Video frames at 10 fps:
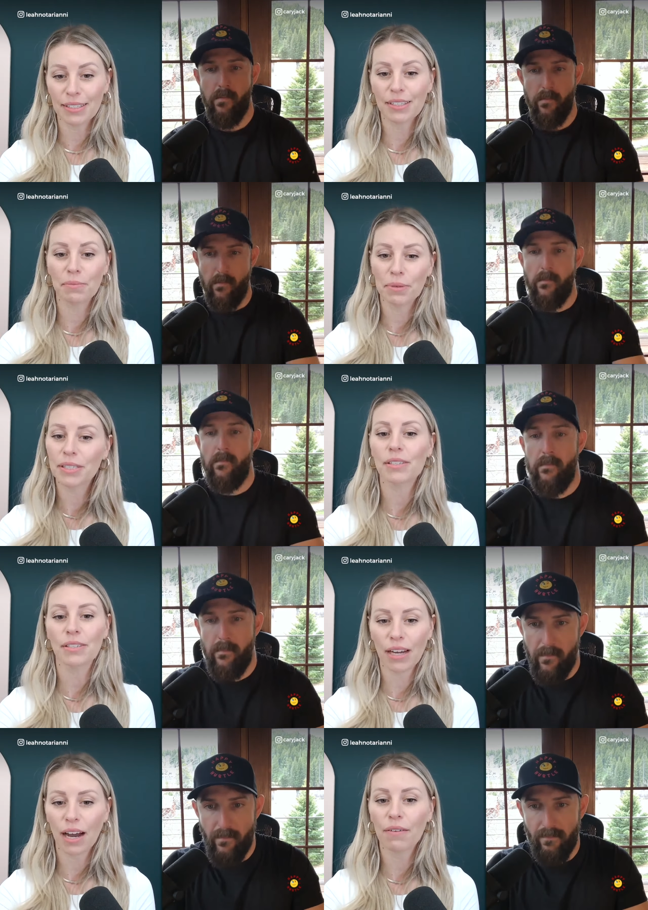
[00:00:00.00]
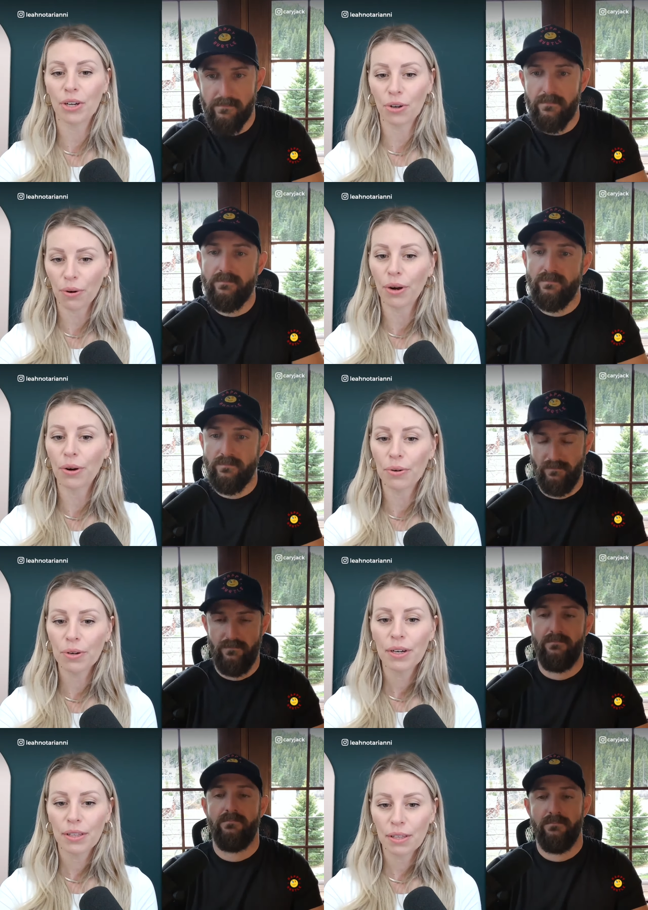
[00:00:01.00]
Speaker 1: into the business to have it
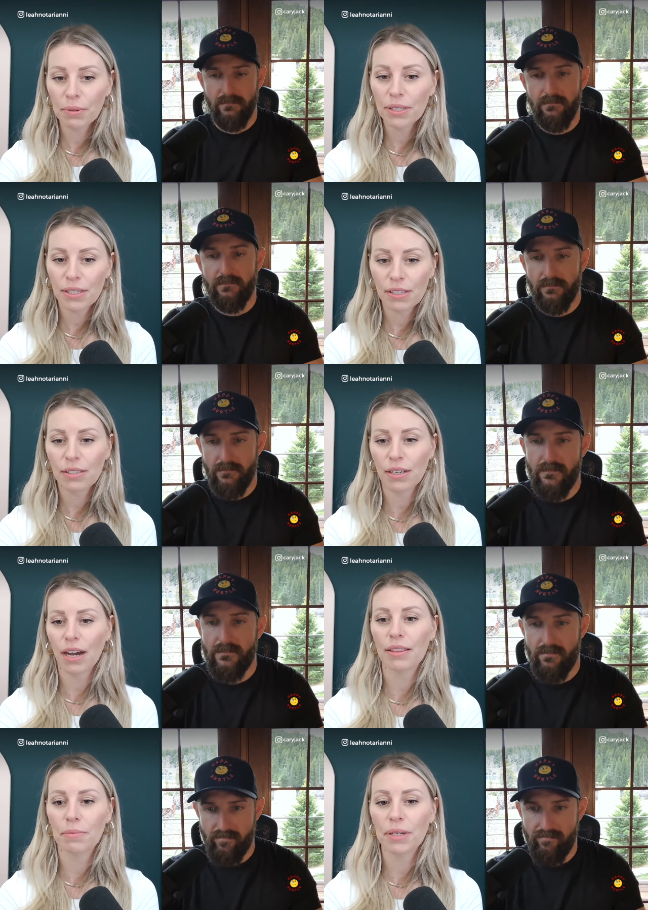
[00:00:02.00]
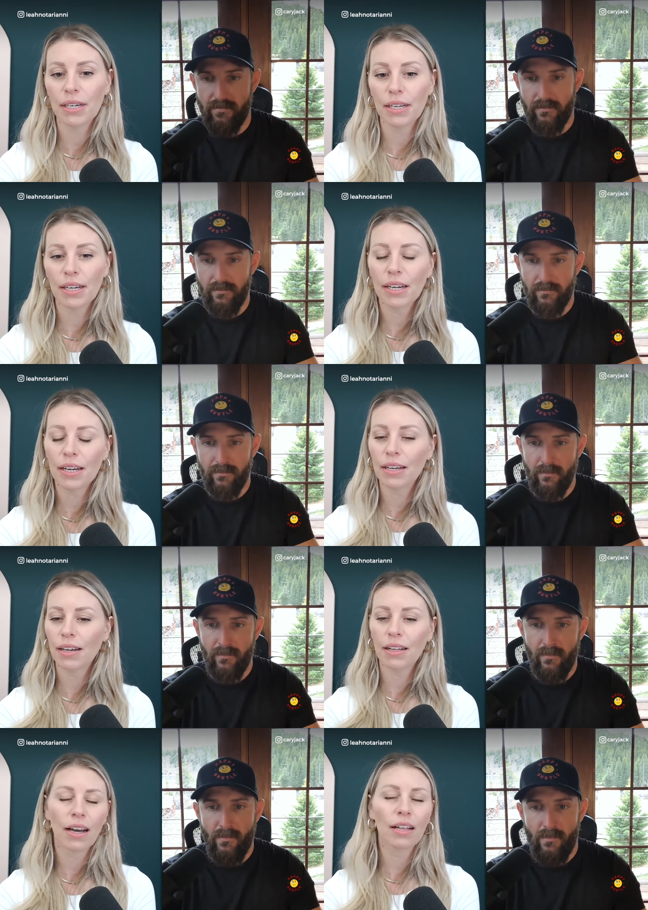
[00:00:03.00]
grow the business at the beginning. And
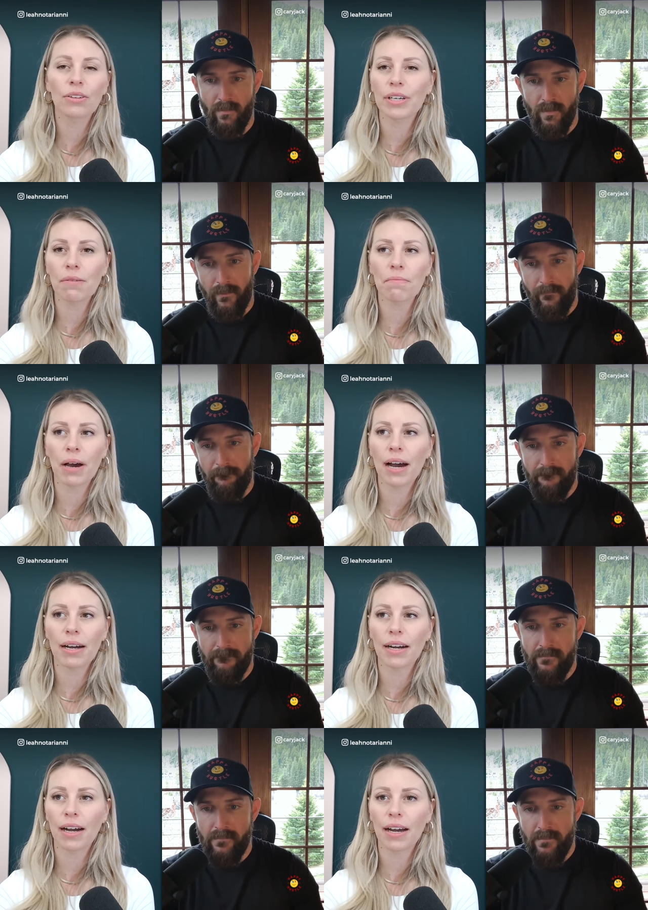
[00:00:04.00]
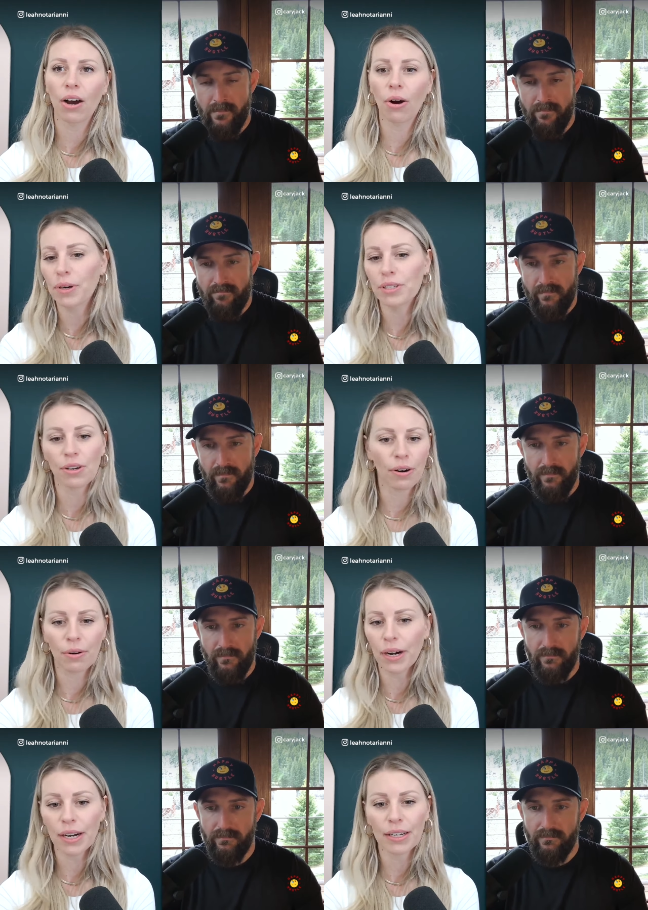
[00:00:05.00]
I, uh, looking back, I always
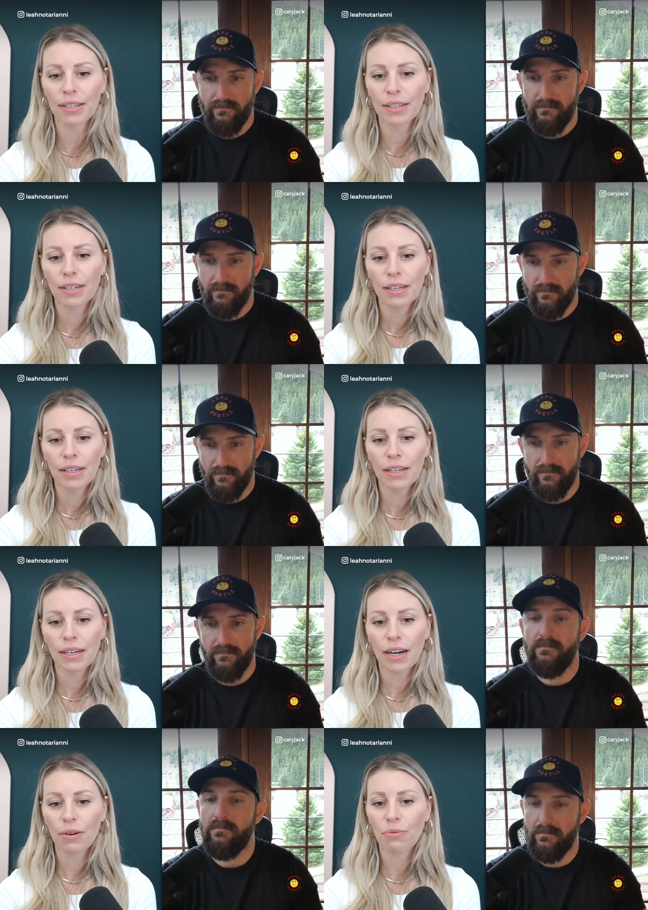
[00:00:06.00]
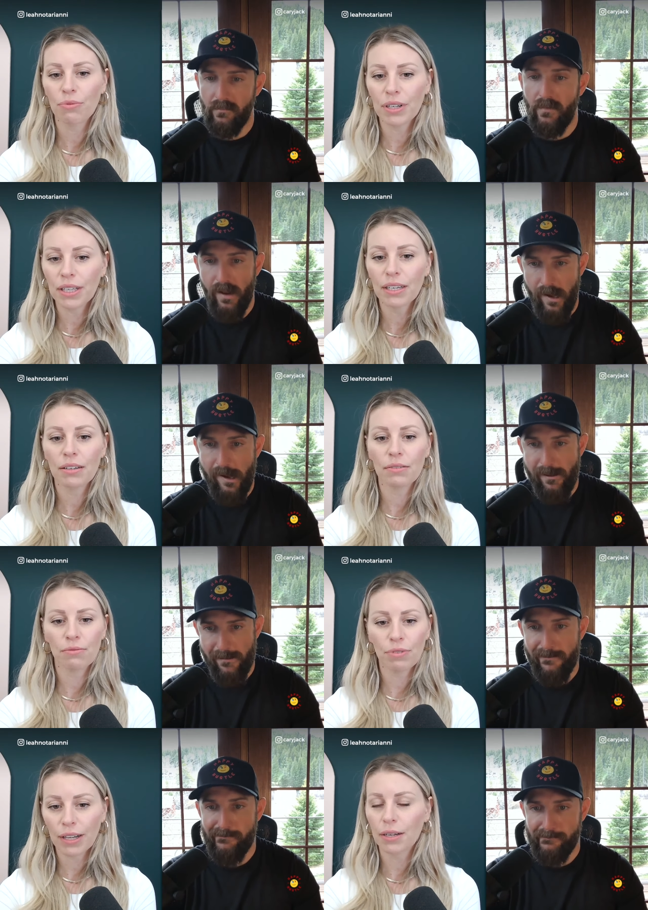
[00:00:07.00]
ROI'd. I really
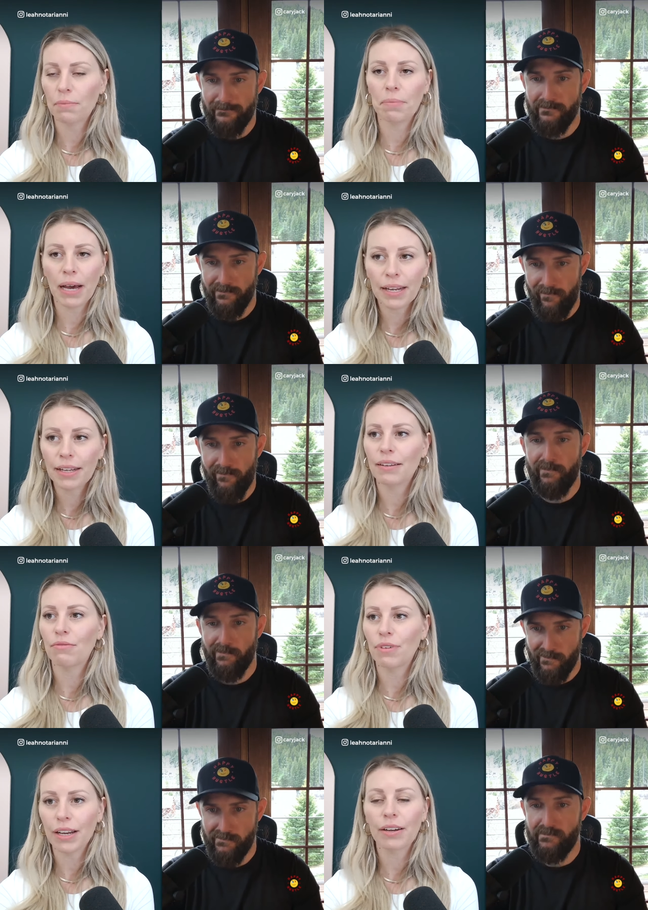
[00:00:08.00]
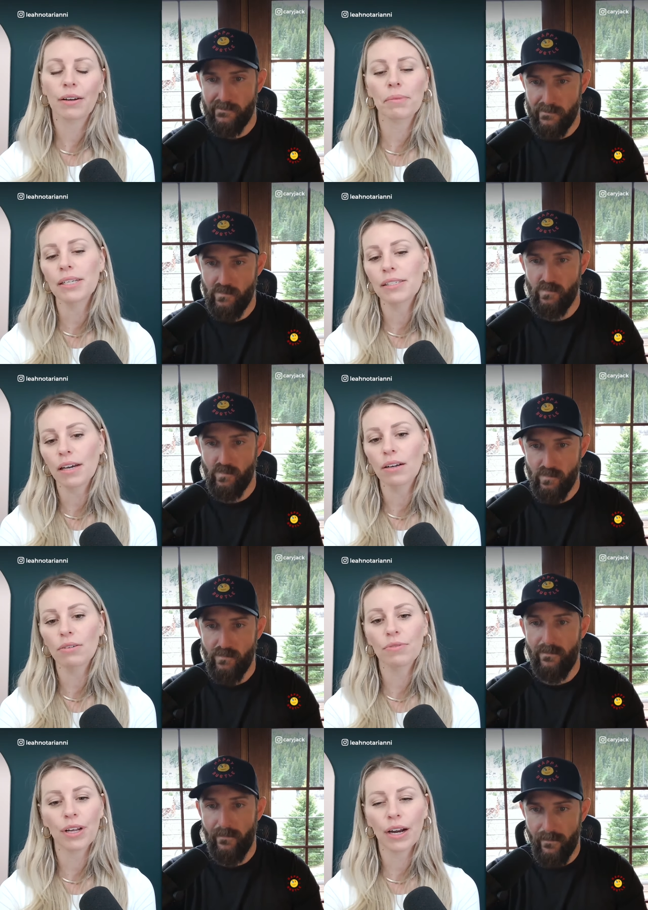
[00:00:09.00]
vet, and vetted on
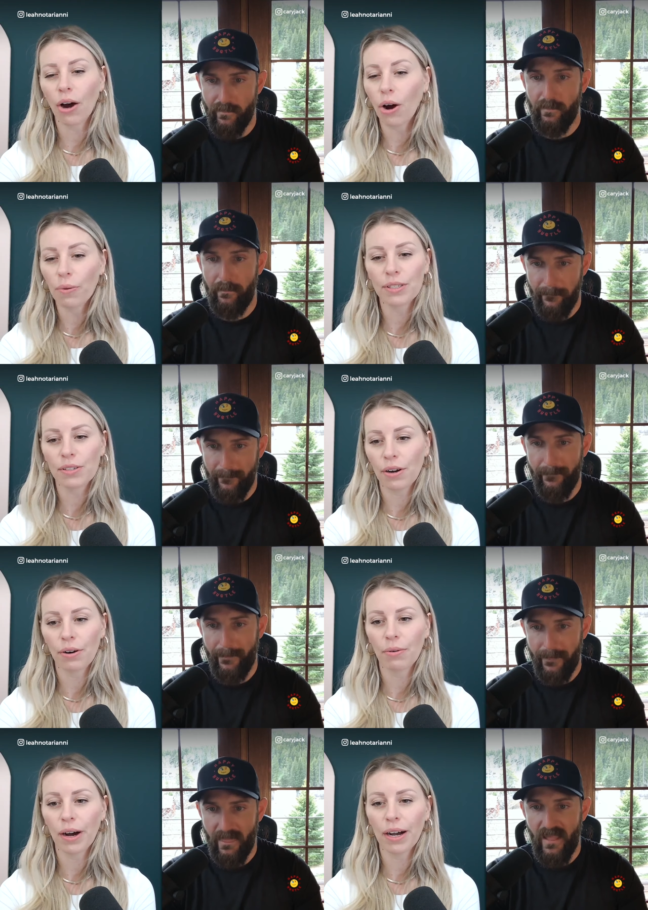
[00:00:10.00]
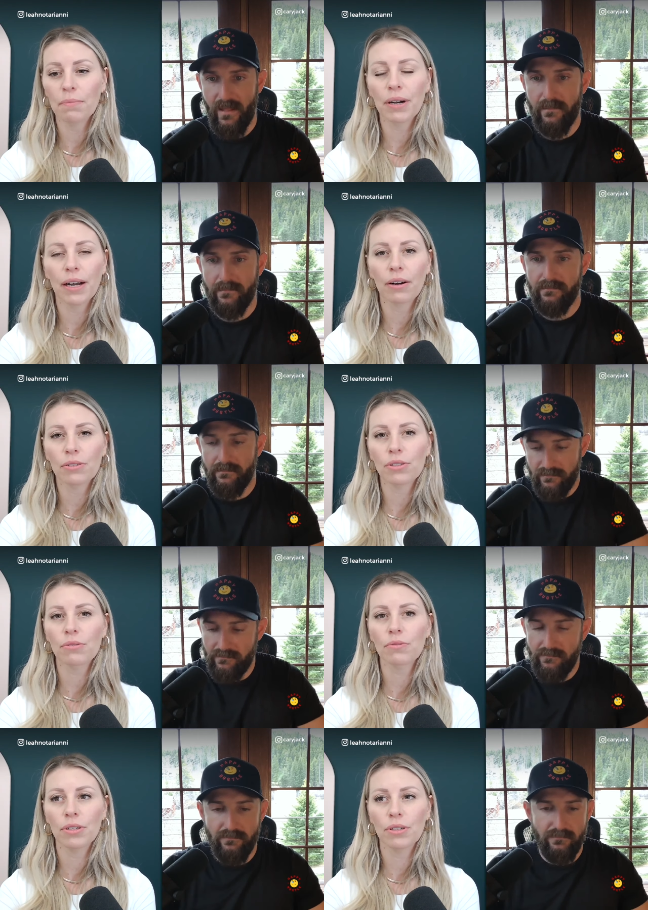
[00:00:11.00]
myself and I always ROI'd. But I
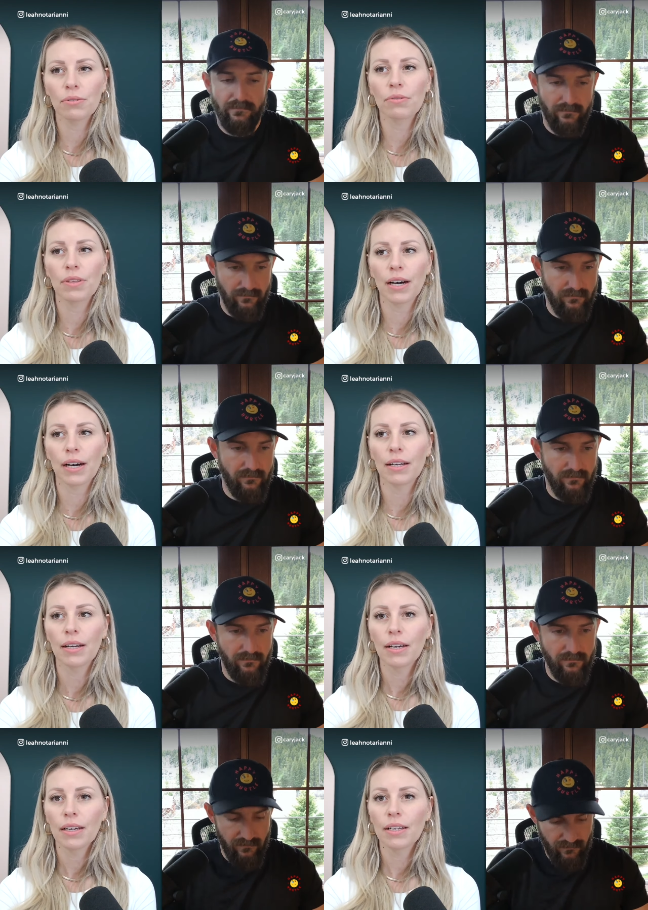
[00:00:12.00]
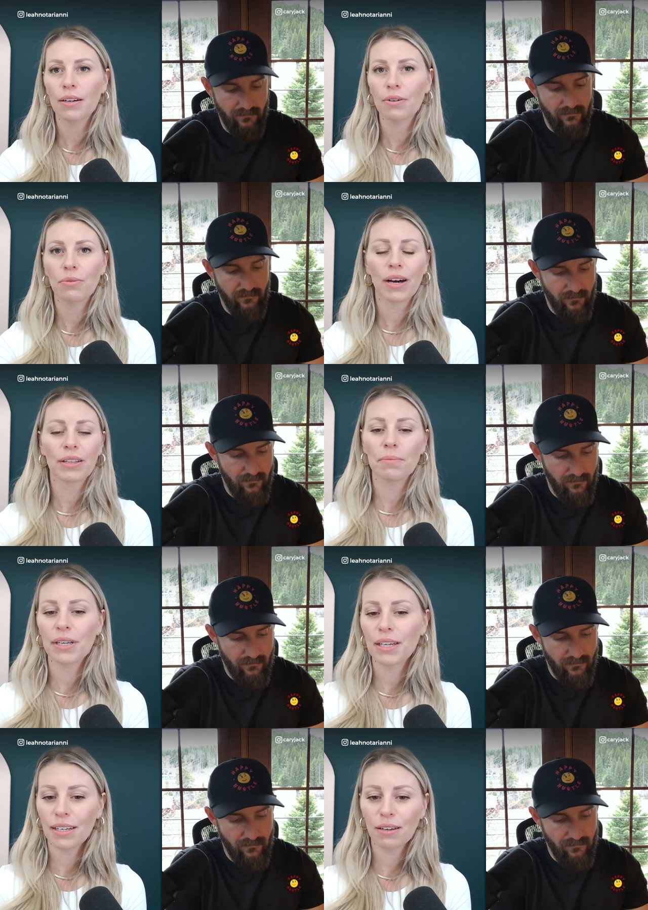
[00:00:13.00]
also knew that, you know, at
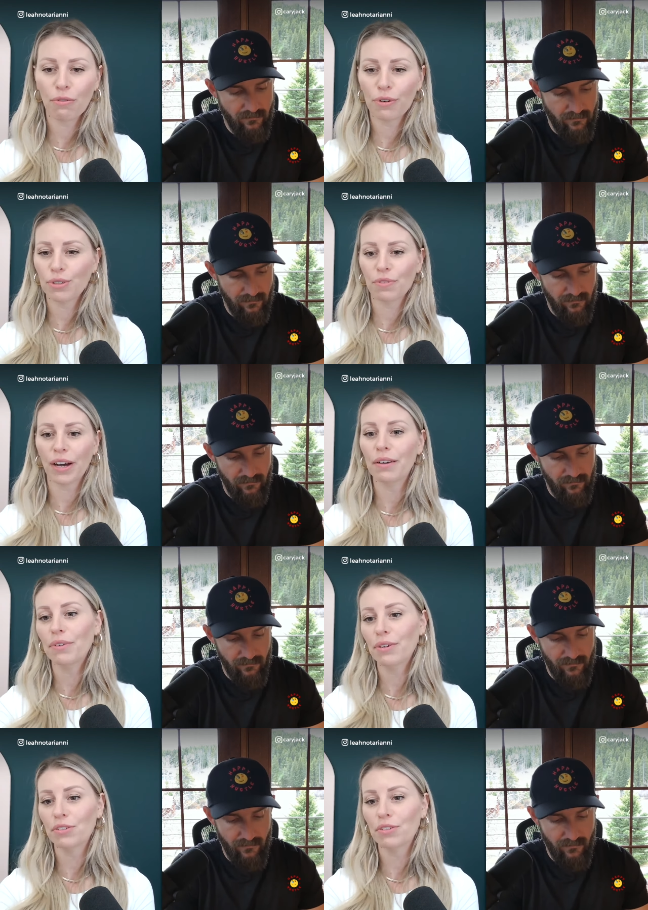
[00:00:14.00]
the beginning, first five